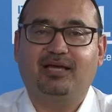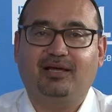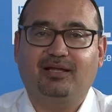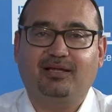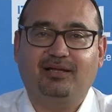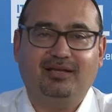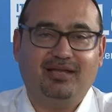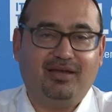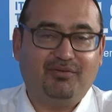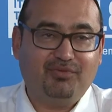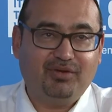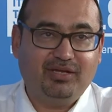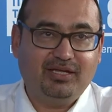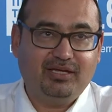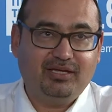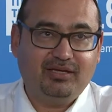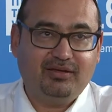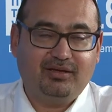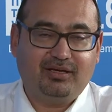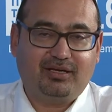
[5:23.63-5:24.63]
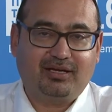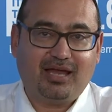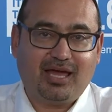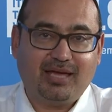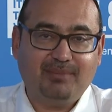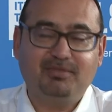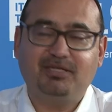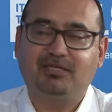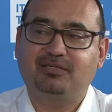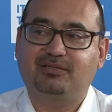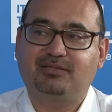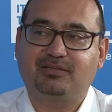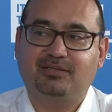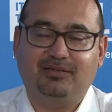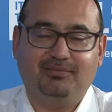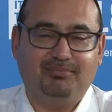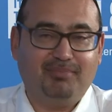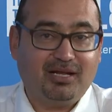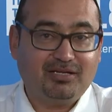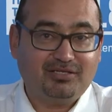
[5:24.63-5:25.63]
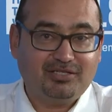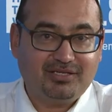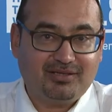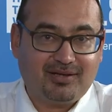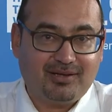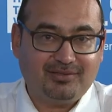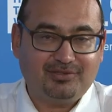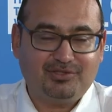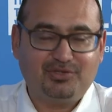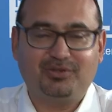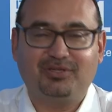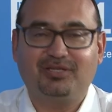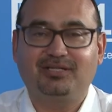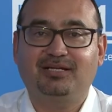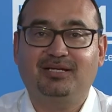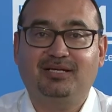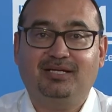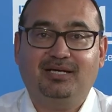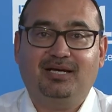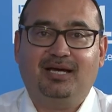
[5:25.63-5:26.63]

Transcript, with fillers: uh, lovely climate, uh, multicultural.